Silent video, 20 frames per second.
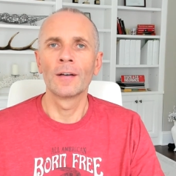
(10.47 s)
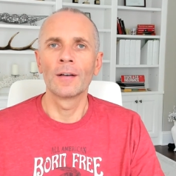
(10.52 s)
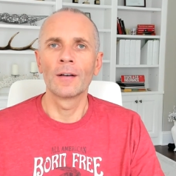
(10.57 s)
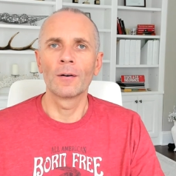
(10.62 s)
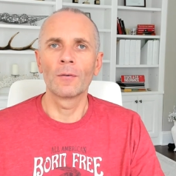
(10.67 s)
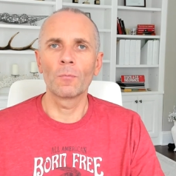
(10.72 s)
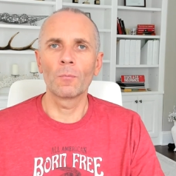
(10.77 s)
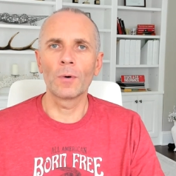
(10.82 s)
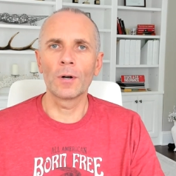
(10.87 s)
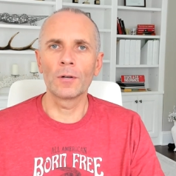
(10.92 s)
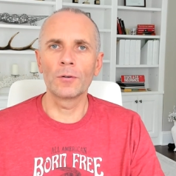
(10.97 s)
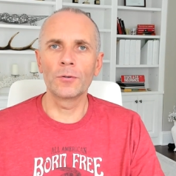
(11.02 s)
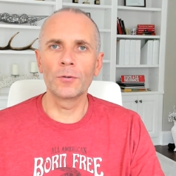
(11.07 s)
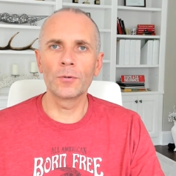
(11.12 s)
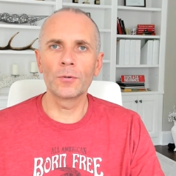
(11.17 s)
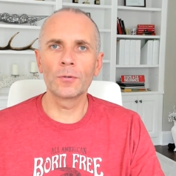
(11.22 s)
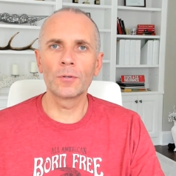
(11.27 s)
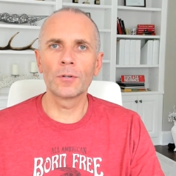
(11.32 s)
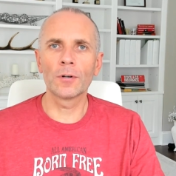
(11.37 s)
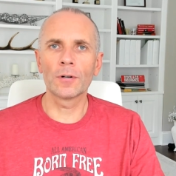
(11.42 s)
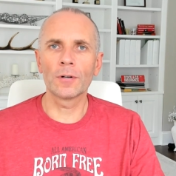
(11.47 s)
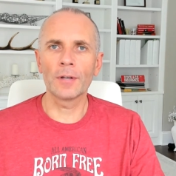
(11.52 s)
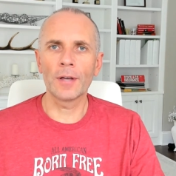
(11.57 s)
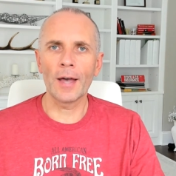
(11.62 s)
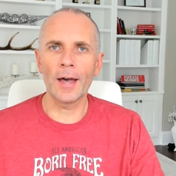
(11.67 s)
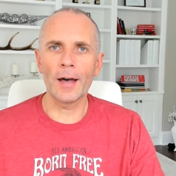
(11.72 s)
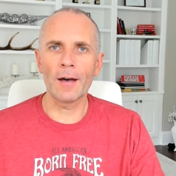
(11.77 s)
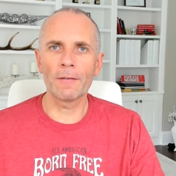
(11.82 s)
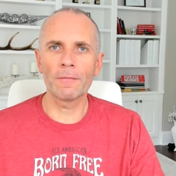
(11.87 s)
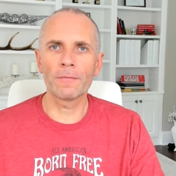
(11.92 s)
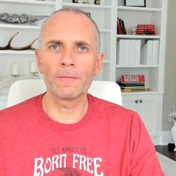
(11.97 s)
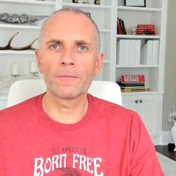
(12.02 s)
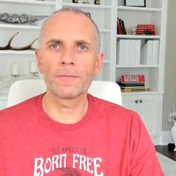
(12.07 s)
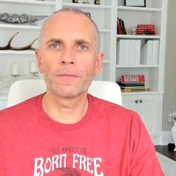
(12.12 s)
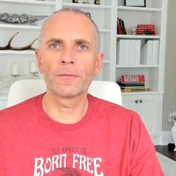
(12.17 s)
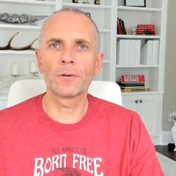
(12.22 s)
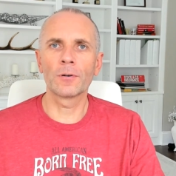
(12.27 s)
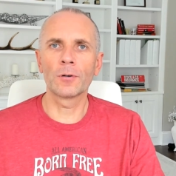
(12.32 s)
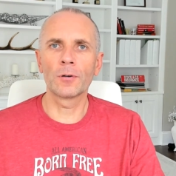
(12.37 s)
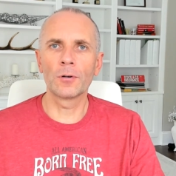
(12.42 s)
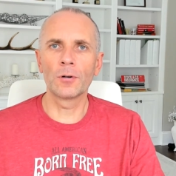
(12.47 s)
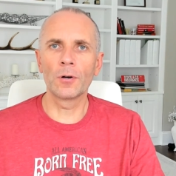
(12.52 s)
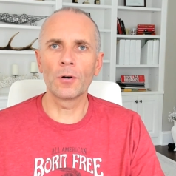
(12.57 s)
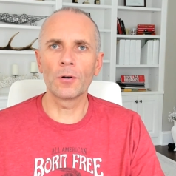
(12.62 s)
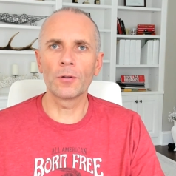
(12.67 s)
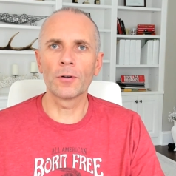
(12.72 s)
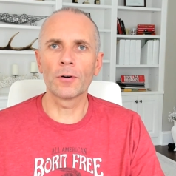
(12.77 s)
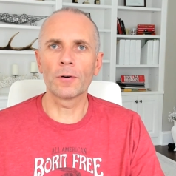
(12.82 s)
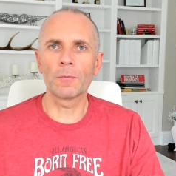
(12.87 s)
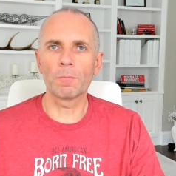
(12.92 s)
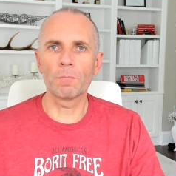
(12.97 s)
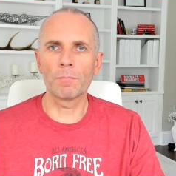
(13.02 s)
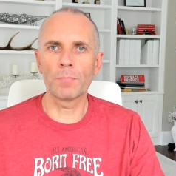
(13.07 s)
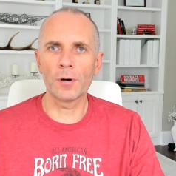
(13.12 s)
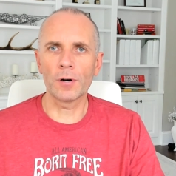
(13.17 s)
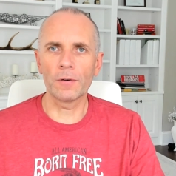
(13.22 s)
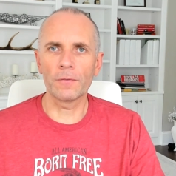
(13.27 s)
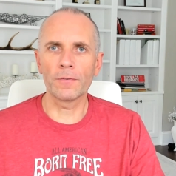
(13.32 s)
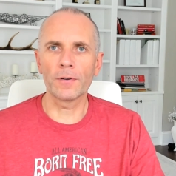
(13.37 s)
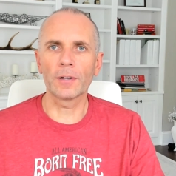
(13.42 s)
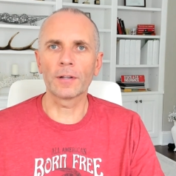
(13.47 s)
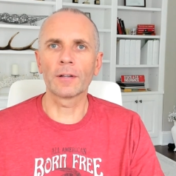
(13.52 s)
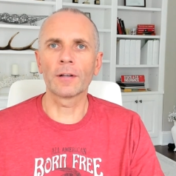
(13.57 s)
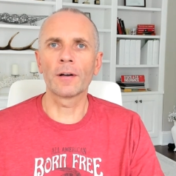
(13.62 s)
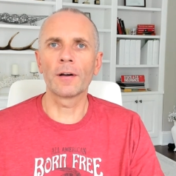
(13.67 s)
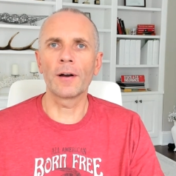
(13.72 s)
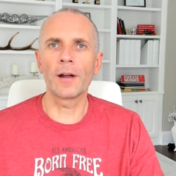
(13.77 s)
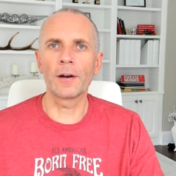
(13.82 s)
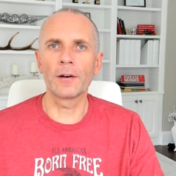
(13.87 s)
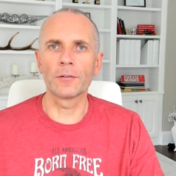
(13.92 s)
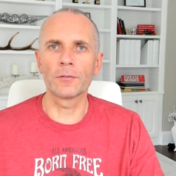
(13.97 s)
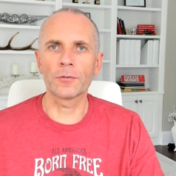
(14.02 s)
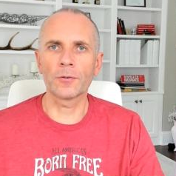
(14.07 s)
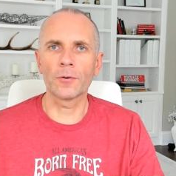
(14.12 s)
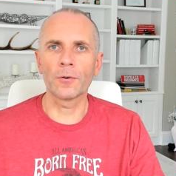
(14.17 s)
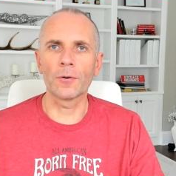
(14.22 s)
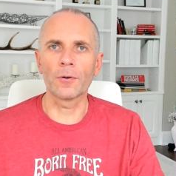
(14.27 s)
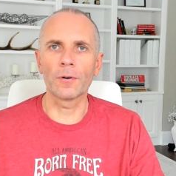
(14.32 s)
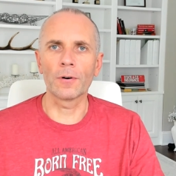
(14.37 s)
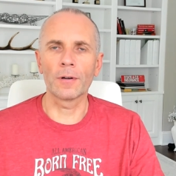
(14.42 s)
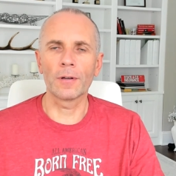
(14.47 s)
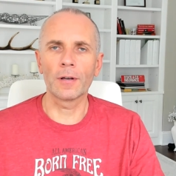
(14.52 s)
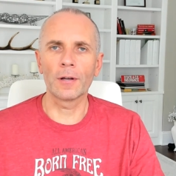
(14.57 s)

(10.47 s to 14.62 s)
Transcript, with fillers: when you don't have good or perfect credit score.